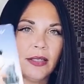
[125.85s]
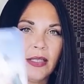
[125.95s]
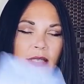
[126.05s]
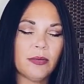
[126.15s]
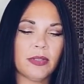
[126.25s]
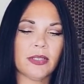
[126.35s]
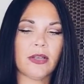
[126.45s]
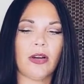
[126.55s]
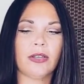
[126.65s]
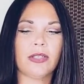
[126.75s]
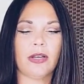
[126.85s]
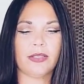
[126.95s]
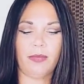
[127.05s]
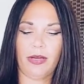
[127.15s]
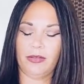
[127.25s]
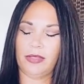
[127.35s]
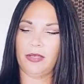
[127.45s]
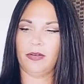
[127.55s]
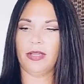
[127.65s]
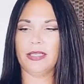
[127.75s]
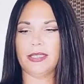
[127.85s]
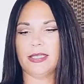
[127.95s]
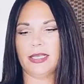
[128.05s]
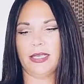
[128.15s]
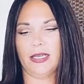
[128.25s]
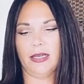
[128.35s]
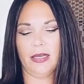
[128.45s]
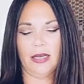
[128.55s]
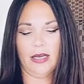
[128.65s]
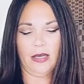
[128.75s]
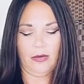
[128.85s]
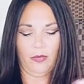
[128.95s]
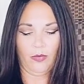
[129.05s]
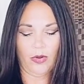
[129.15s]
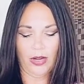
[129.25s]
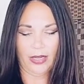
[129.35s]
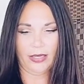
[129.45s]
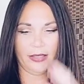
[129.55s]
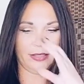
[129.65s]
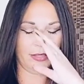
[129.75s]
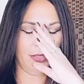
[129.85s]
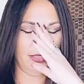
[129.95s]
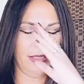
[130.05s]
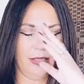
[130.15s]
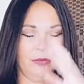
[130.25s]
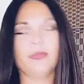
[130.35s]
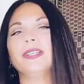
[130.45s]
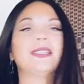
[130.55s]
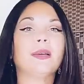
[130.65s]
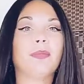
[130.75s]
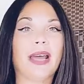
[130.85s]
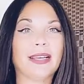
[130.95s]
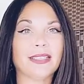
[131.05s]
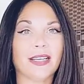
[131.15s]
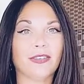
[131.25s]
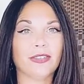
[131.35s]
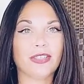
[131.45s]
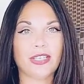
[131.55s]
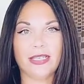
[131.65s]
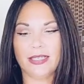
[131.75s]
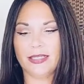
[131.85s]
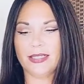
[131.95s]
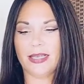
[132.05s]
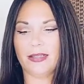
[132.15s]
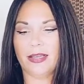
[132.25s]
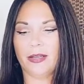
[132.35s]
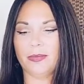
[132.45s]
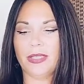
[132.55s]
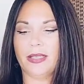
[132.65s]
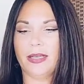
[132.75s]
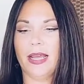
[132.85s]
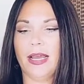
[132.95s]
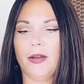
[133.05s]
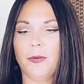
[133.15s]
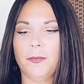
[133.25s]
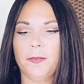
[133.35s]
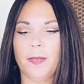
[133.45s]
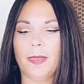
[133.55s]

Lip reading: Because that's what this card talks about. So let's see what the recent past energy is that led up to the now.